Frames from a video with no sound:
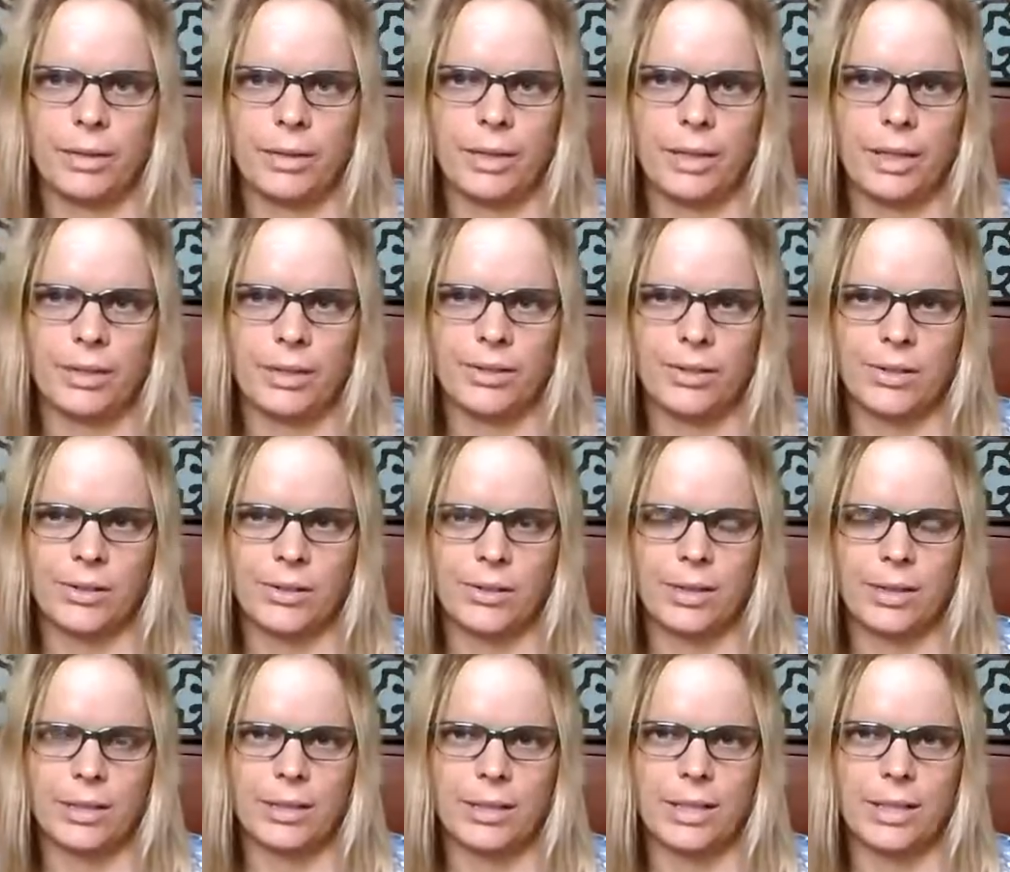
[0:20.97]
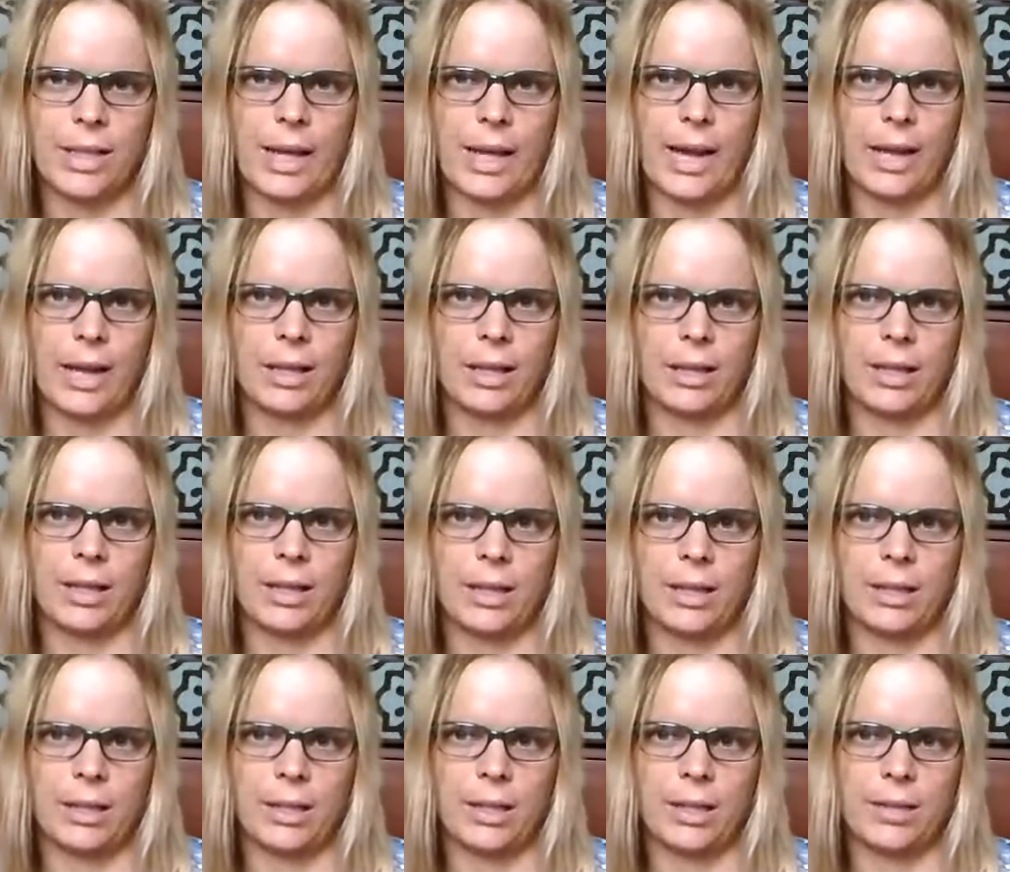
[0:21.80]
then turned into the
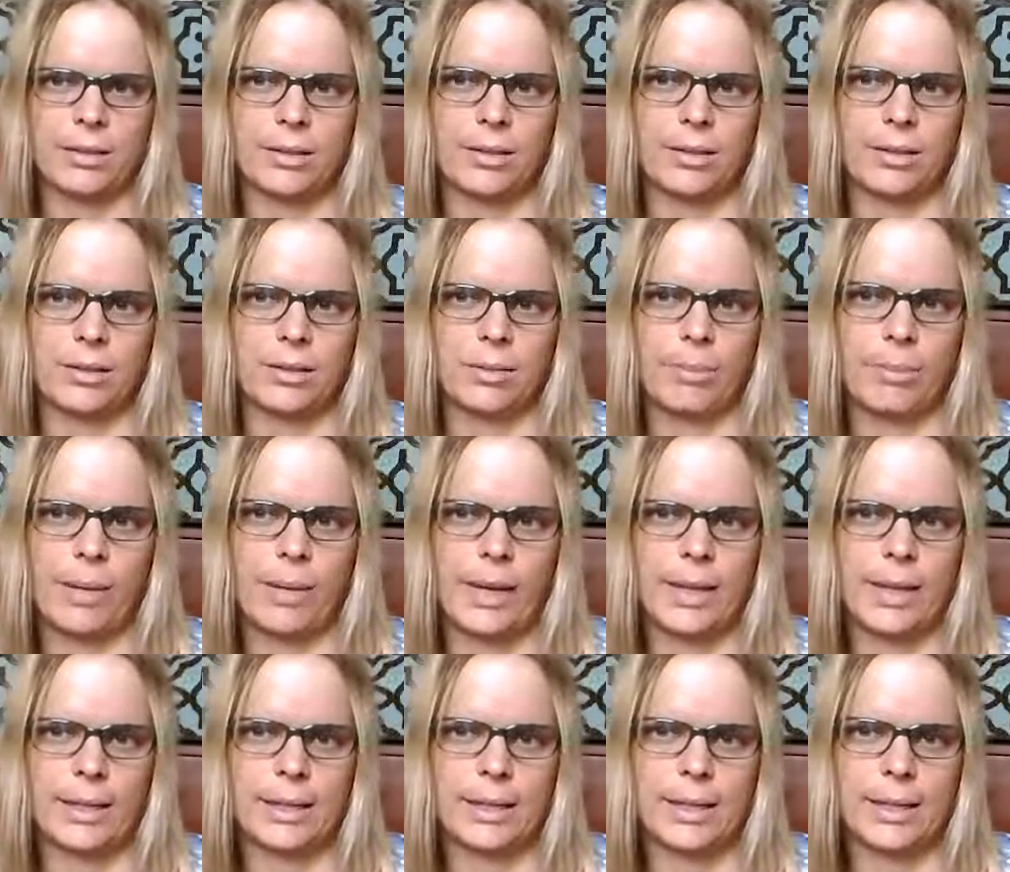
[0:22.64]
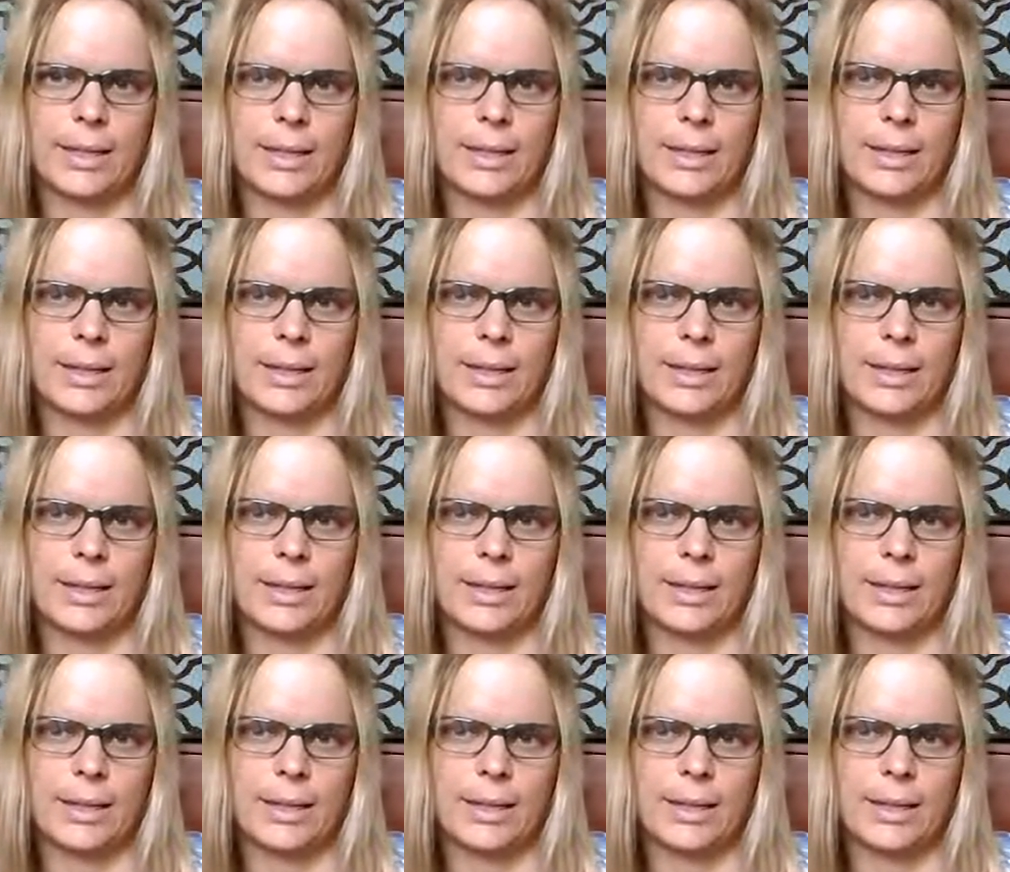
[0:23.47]
alley not to look back.